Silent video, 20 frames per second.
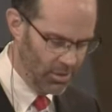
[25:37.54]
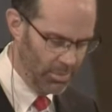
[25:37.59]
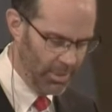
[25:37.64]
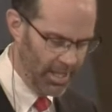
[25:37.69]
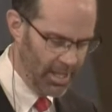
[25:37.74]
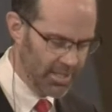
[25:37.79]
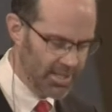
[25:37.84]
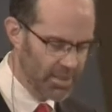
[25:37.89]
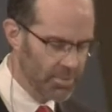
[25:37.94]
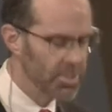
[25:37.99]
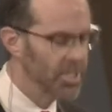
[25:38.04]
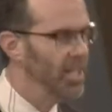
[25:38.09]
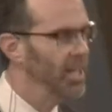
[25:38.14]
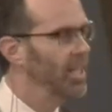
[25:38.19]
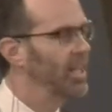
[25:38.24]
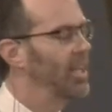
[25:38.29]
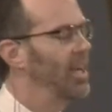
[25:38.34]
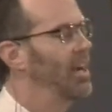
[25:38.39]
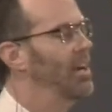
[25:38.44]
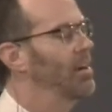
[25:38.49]
Well, because he was
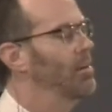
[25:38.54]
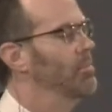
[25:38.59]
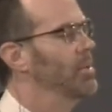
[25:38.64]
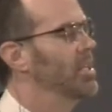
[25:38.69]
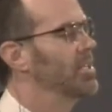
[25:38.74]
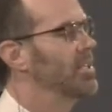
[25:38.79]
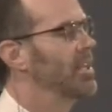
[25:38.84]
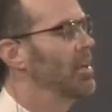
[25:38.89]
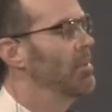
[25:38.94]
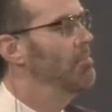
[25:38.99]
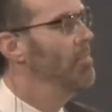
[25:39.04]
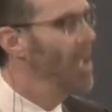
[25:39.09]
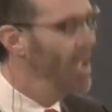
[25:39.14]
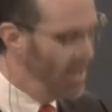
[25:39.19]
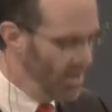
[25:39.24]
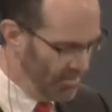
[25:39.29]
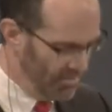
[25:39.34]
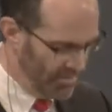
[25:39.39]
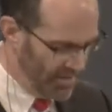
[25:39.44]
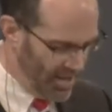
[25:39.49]
going to come and he's going to
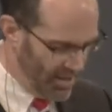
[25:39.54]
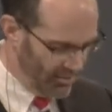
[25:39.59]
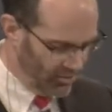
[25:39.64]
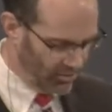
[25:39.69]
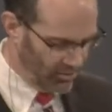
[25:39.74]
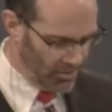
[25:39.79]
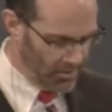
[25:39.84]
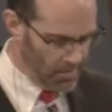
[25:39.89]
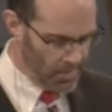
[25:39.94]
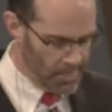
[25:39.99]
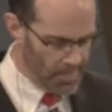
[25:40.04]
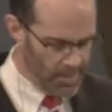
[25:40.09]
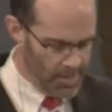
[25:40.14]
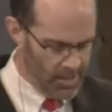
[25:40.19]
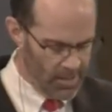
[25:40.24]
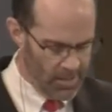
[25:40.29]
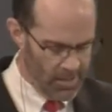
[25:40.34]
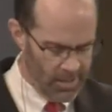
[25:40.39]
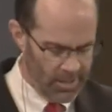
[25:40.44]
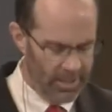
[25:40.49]
manifest
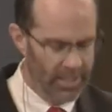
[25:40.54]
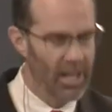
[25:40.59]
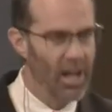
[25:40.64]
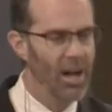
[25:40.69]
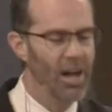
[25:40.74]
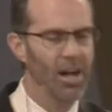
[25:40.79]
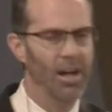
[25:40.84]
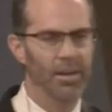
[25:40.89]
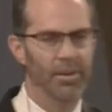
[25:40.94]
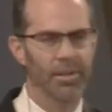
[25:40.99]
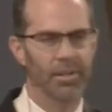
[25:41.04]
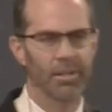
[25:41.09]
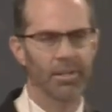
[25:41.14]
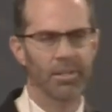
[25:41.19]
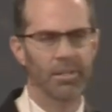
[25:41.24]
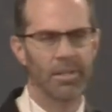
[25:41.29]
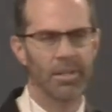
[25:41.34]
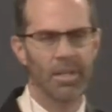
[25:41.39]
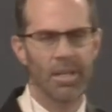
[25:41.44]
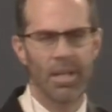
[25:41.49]
God.
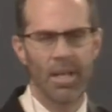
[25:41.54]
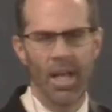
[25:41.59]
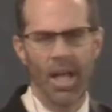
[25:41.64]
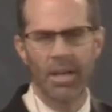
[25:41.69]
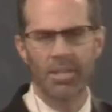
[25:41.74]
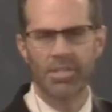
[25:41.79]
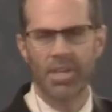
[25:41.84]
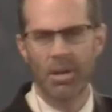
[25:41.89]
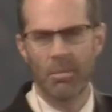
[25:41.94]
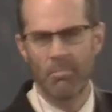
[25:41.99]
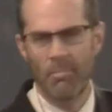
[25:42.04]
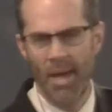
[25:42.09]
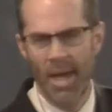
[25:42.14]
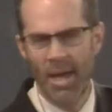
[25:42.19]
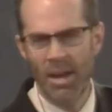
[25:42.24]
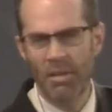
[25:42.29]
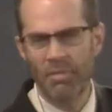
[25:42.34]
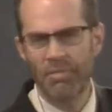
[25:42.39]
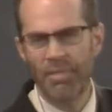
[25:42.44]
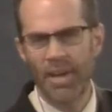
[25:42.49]
And he's going to
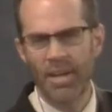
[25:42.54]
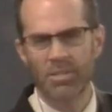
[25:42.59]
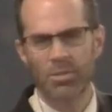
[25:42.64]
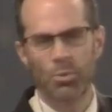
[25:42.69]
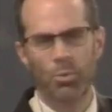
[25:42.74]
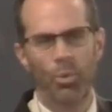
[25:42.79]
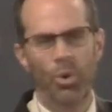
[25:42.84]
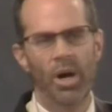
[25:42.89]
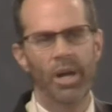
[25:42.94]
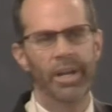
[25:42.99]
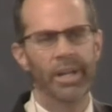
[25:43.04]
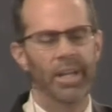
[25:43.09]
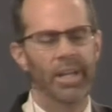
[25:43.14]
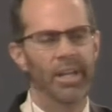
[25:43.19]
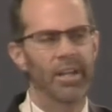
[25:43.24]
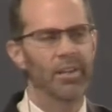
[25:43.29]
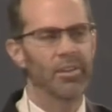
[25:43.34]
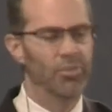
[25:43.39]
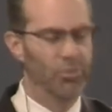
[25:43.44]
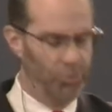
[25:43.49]
manifest
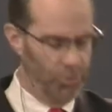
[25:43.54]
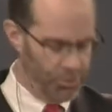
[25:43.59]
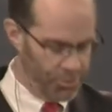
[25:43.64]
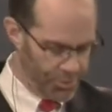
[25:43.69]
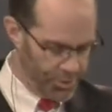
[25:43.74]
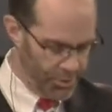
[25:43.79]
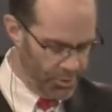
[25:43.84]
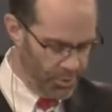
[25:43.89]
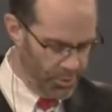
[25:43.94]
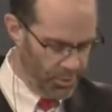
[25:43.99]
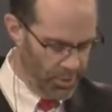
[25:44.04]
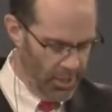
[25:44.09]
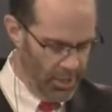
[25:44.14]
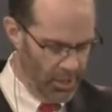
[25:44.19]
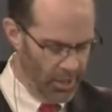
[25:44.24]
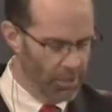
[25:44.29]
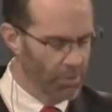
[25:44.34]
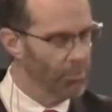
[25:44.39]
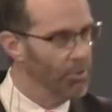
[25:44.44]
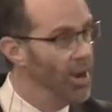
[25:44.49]
what is true
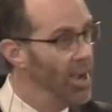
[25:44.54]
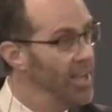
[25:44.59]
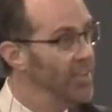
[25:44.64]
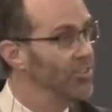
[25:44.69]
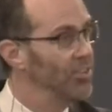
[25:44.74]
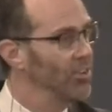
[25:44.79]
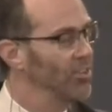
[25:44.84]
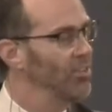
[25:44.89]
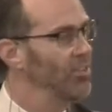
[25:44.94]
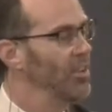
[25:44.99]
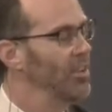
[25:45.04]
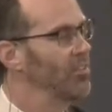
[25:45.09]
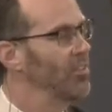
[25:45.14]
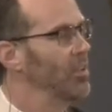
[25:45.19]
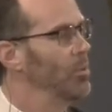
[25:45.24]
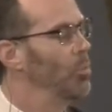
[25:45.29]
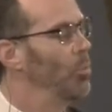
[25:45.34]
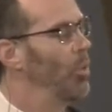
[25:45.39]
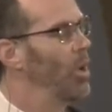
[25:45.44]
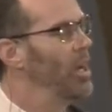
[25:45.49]

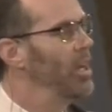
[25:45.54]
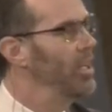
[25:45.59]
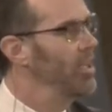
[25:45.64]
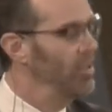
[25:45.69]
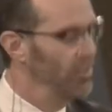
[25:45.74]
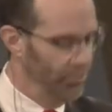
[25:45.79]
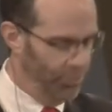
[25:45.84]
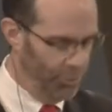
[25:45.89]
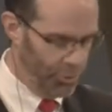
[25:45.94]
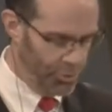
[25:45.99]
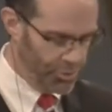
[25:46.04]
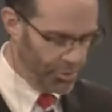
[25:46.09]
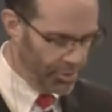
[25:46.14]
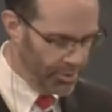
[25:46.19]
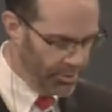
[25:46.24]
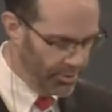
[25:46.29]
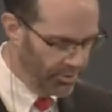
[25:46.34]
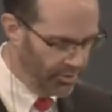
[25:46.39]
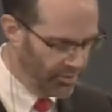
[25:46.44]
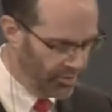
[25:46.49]
righteousness and what is
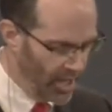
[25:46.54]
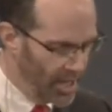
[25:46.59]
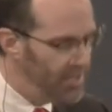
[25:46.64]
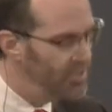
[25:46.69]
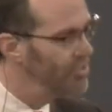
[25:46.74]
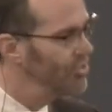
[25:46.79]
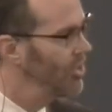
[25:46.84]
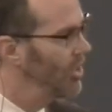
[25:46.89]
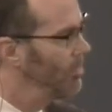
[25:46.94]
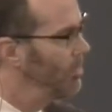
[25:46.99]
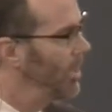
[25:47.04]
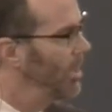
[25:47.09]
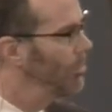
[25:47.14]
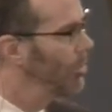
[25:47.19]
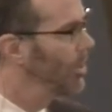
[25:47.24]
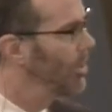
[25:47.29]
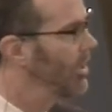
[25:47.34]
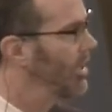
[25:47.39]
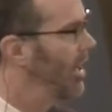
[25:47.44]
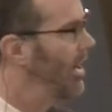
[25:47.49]
true sonship.
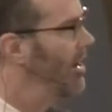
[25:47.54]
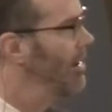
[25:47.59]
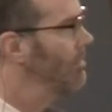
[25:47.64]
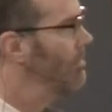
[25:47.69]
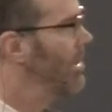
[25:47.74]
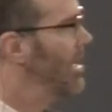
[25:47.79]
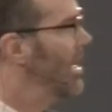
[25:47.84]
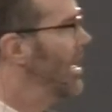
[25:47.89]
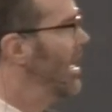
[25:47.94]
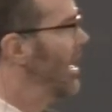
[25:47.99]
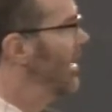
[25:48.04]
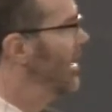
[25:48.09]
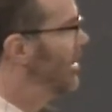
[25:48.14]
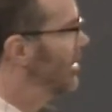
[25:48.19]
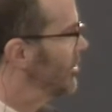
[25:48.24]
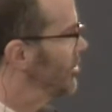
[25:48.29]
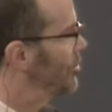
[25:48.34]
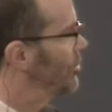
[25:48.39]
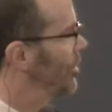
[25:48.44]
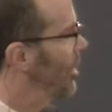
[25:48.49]
He will come
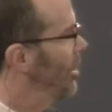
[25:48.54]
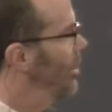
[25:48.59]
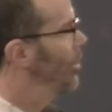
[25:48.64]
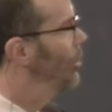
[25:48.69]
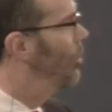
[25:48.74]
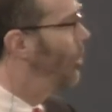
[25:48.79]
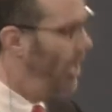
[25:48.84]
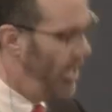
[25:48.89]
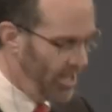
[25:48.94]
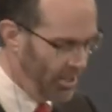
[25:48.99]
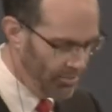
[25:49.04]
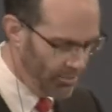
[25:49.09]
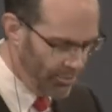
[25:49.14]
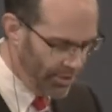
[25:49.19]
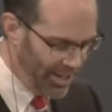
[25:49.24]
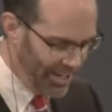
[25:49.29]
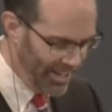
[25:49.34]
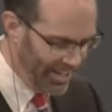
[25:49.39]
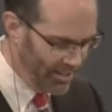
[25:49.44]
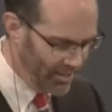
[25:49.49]
and he'll show what it
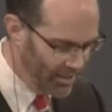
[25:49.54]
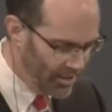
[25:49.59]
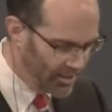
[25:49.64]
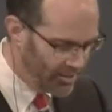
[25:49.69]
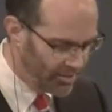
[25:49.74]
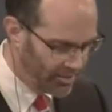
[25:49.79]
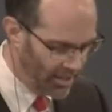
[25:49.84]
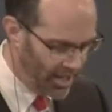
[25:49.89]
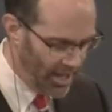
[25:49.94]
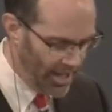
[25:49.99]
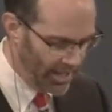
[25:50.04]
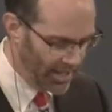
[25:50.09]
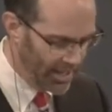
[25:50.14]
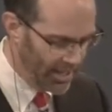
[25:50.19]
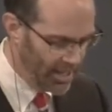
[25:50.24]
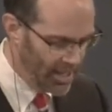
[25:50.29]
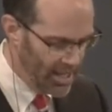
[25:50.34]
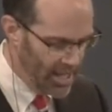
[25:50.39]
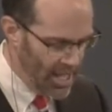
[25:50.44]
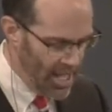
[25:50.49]
really looks
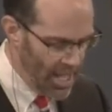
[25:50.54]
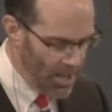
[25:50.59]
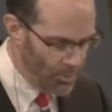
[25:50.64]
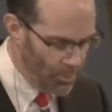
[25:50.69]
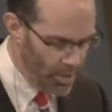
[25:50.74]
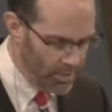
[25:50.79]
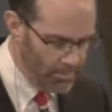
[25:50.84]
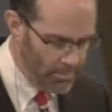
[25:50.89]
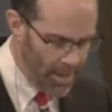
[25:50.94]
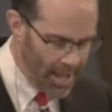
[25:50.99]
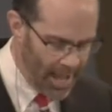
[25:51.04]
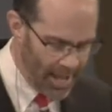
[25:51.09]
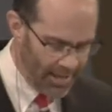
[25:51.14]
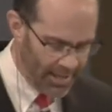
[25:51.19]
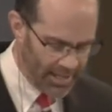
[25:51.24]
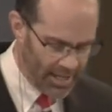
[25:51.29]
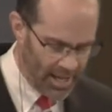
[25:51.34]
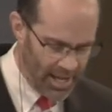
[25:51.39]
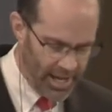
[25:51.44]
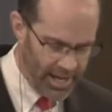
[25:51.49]
like. And when
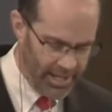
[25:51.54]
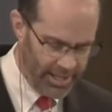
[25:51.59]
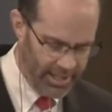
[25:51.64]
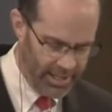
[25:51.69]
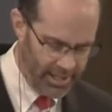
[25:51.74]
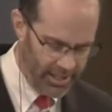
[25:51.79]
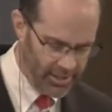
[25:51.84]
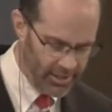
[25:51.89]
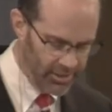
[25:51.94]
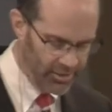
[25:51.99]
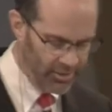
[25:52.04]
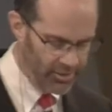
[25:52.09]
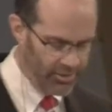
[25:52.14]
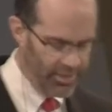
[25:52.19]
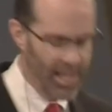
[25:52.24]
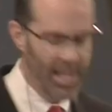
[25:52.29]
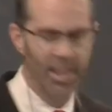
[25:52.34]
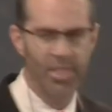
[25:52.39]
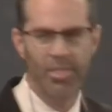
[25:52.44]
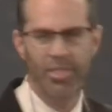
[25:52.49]
mankind
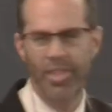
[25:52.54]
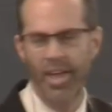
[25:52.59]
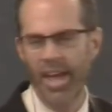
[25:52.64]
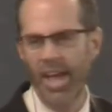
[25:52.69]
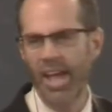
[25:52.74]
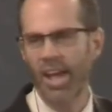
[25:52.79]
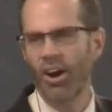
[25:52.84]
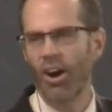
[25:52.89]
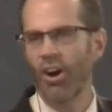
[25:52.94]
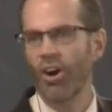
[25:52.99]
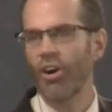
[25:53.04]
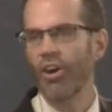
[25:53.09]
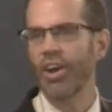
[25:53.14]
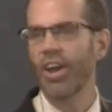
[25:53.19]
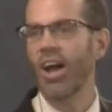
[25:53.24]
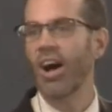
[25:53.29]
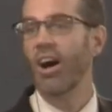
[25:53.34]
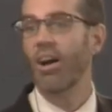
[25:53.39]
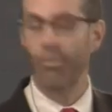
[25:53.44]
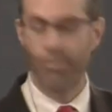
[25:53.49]
hears that they
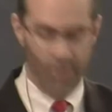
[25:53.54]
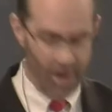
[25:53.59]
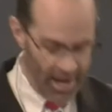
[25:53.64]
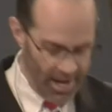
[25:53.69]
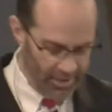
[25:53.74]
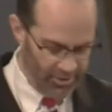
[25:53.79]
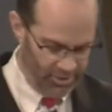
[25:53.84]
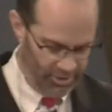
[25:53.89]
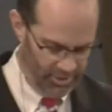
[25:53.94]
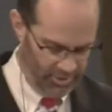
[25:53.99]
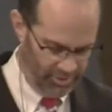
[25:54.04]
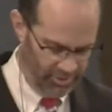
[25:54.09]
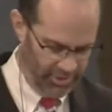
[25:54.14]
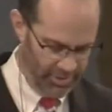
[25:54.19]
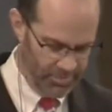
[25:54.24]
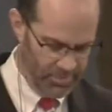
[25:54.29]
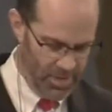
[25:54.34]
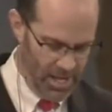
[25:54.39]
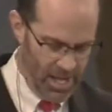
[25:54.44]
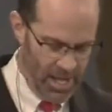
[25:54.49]
are not
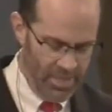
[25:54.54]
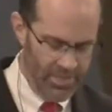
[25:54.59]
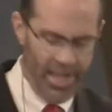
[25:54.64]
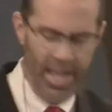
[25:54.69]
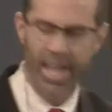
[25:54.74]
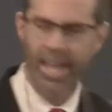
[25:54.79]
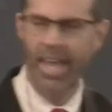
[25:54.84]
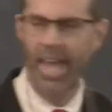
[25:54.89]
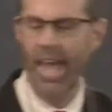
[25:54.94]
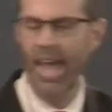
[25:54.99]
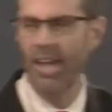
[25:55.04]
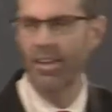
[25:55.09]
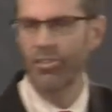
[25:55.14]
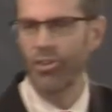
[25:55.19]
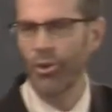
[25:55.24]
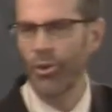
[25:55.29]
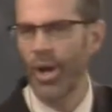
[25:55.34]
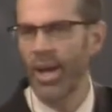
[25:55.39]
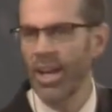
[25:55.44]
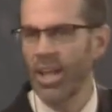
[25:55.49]
righteous, they
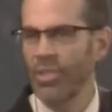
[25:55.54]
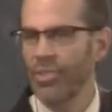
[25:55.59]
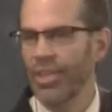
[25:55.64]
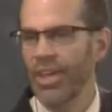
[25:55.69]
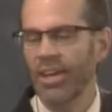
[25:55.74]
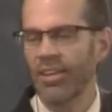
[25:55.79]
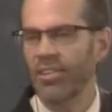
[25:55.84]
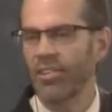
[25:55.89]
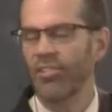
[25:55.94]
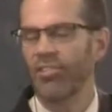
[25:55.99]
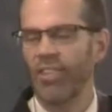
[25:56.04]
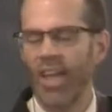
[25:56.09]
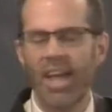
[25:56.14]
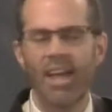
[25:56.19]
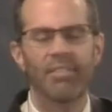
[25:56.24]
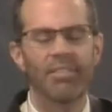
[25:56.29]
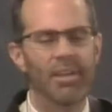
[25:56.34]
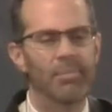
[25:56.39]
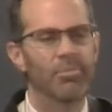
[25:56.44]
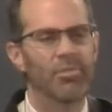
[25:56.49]
can't do anything to
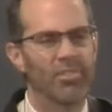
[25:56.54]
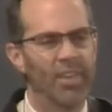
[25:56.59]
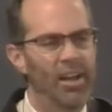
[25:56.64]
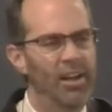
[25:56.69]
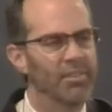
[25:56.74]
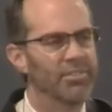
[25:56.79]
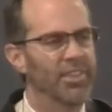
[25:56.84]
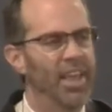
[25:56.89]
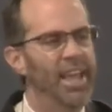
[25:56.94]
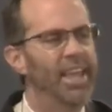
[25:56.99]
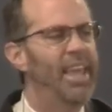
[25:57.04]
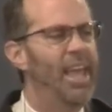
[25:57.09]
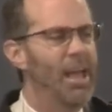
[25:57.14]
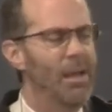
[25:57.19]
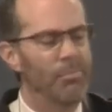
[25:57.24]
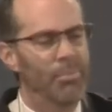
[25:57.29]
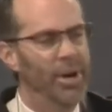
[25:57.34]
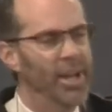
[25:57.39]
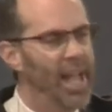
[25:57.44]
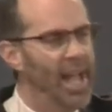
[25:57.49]
save themselves. They
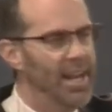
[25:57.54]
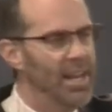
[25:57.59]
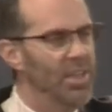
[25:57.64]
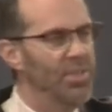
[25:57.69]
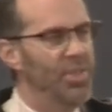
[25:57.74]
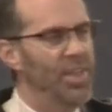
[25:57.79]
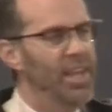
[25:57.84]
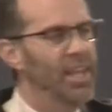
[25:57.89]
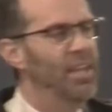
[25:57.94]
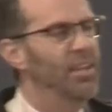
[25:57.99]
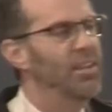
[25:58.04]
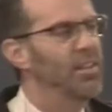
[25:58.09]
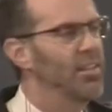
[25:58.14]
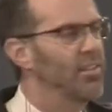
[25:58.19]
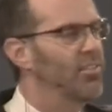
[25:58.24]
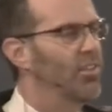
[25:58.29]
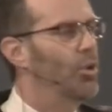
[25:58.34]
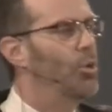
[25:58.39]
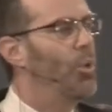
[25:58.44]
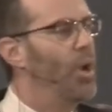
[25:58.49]
can't bring anything
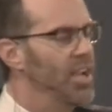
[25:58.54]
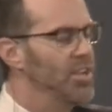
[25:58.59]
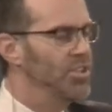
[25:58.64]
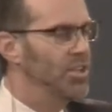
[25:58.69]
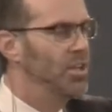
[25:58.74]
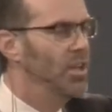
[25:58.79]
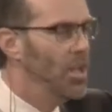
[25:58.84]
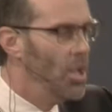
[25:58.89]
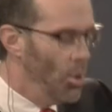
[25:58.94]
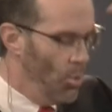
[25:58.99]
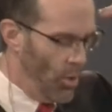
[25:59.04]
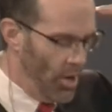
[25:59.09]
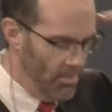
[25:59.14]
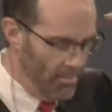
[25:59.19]
into this equation.